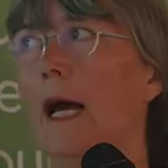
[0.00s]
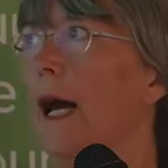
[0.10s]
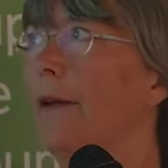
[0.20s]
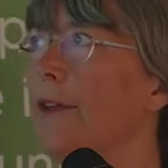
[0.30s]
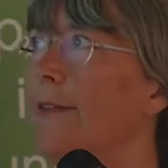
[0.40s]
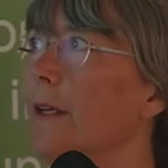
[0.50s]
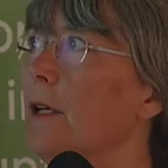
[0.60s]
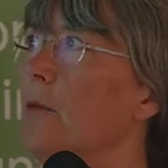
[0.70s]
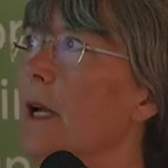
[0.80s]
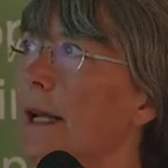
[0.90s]
And the thing
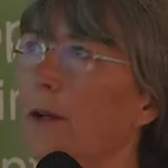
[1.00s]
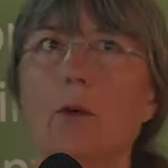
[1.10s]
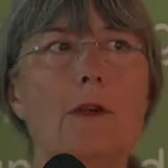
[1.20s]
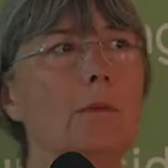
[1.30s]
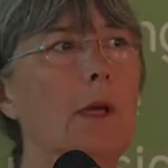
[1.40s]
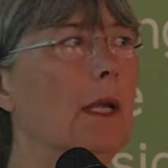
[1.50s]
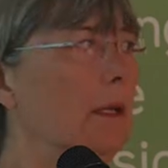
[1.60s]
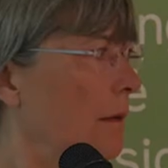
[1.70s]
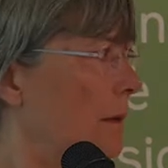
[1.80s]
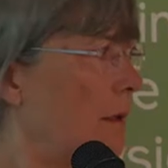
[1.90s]
that really annoys me,
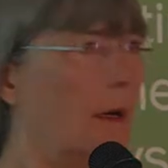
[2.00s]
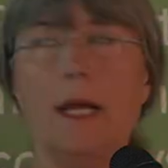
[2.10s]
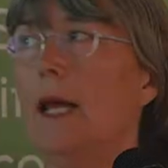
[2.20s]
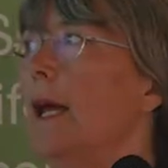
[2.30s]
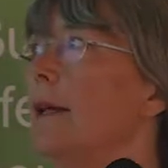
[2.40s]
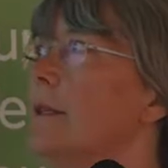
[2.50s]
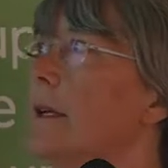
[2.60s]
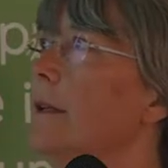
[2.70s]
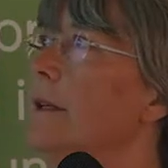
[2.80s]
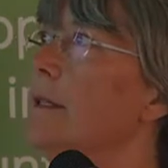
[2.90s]
sorry, is
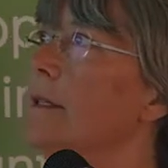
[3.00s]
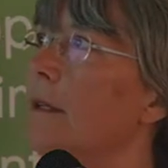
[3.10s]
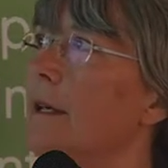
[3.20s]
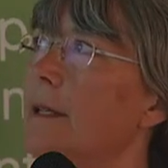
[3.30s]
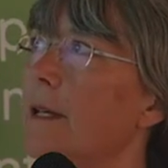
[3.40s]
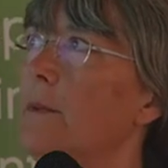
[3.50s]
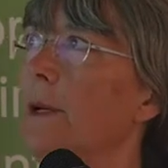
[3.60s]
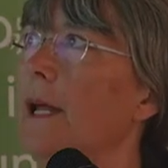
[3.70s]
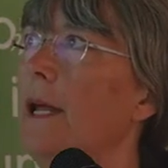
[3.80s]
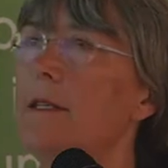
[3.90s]
that this
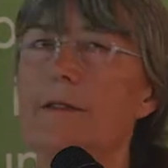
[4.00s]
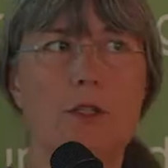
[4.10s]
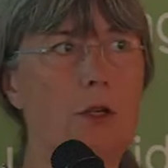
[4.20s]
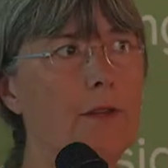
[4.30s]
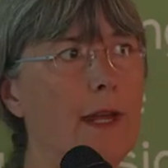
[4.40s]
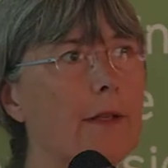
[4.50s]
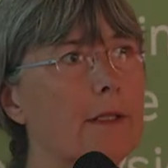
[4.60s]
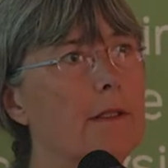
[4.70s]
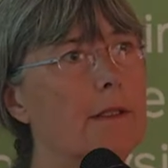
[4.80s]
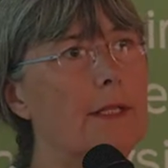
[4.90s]
assessment is
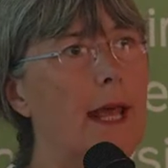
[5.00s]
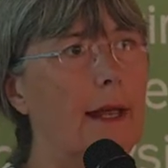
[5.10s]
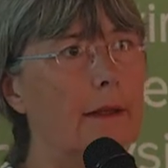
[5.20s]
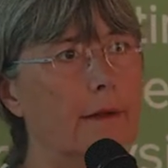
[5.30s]
2010.